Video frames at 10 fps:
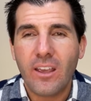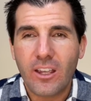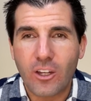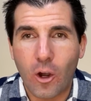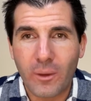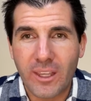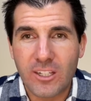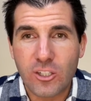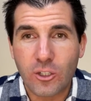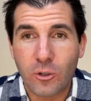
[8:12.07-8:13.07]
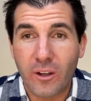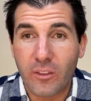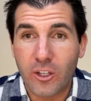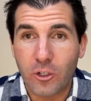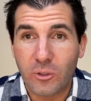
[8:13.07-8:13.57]
going into
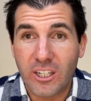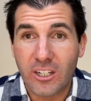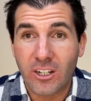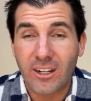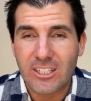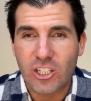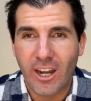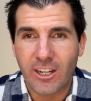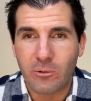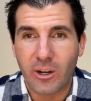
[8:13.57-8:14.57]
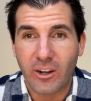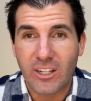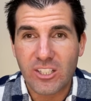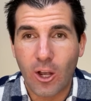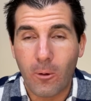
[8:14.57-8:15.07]
the new year, January.
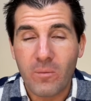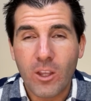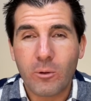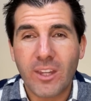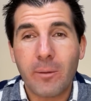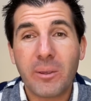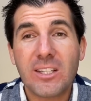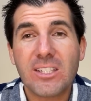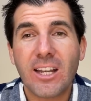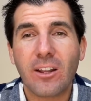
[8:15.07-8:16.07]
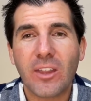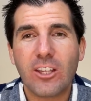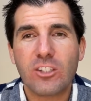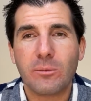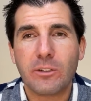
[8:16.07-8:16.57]
So, with that being said, thank
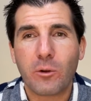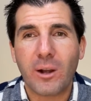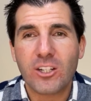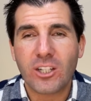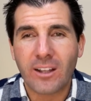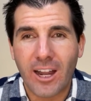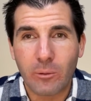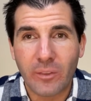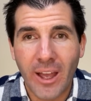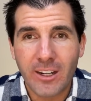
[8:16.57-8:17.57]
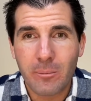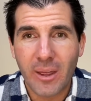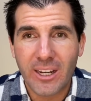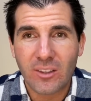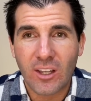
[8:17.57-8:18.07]
you so much for watching. I will not come
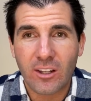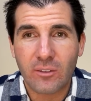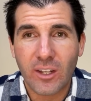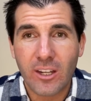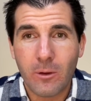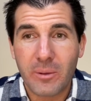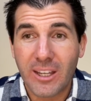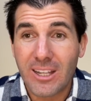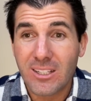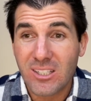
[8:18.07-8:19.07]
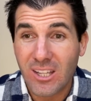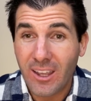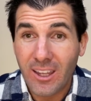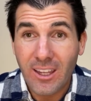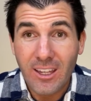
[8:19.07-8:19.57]
back at the end of the video because
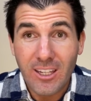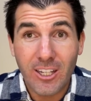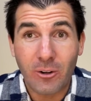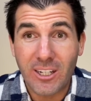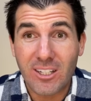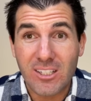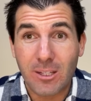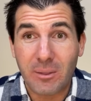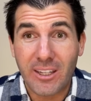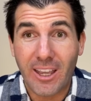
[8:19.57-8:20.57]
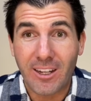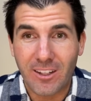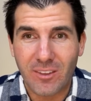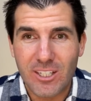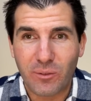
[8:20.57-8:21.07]
you don't need to see me again
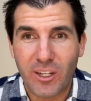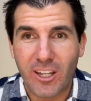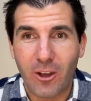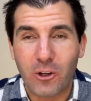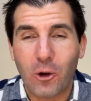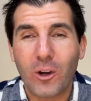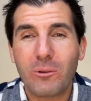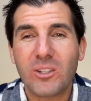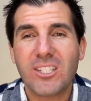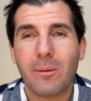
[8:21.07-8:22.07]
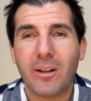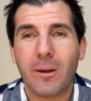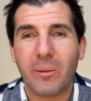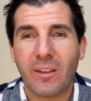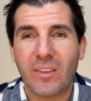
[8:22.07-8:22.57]
in this video. Corey will sum it
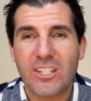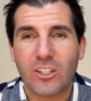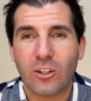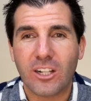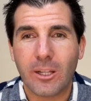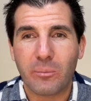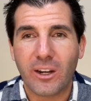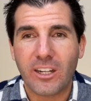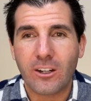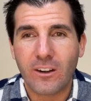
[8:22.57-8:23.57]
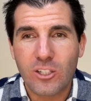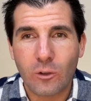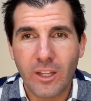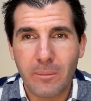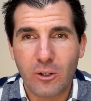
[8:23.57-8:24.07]
up in this little clip right here. It's
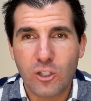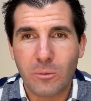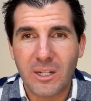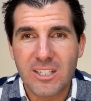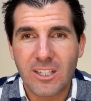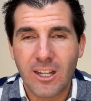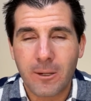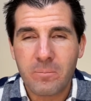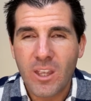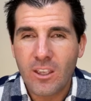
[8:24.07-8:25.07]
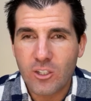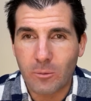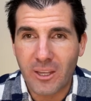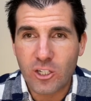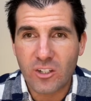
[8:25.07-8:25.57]
only about two minutes long, so
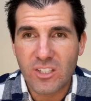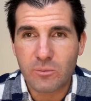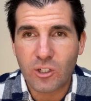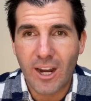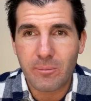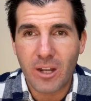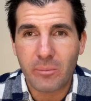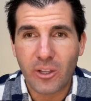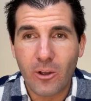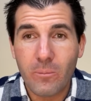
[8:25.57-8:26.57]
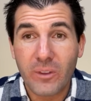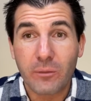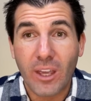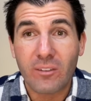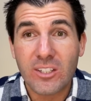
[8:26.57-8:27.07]
make sure to subscribe down below if
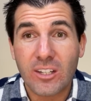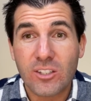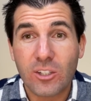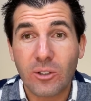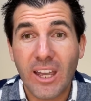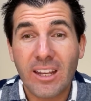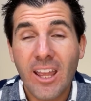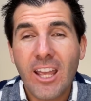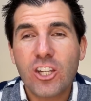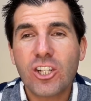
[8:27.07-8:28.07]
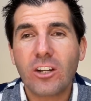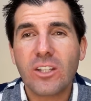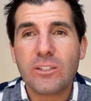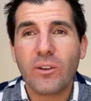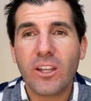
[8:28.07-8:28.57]
you haven't done so yet. Share
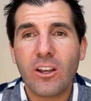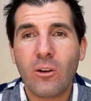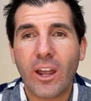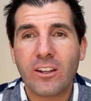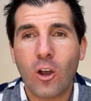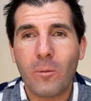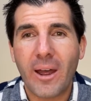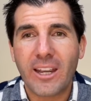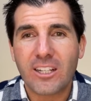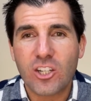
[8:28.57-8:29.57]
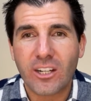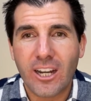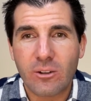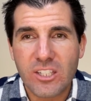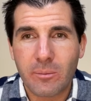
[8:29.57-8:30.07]
this video and go back and check
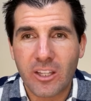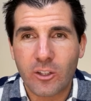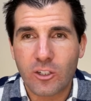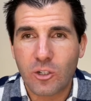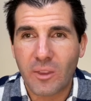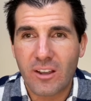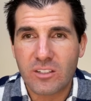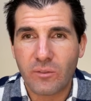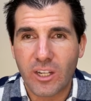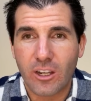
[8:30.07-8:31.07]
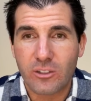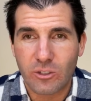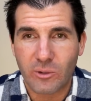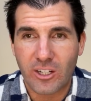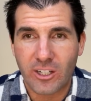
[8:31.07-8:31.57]
out some of the other 2,000 videos
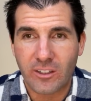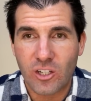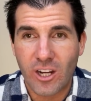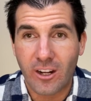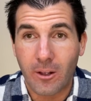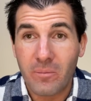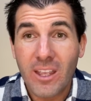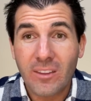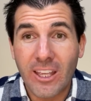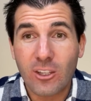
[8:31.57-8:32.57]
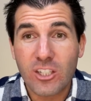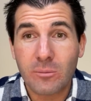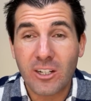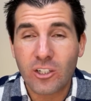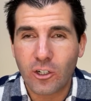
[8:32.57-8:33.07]
right here on the channel. Thank you so
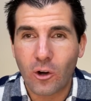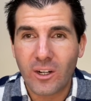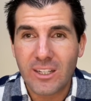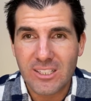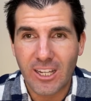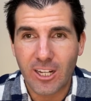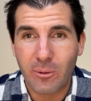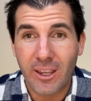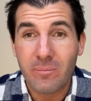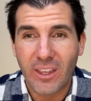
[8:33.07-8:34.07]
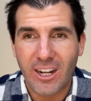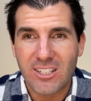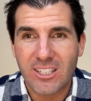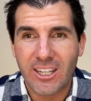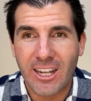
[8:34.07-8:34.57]
much, Corey. Take it away, and I'll
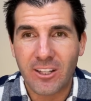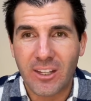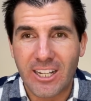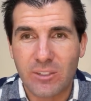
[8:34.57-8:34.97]
see you again in the next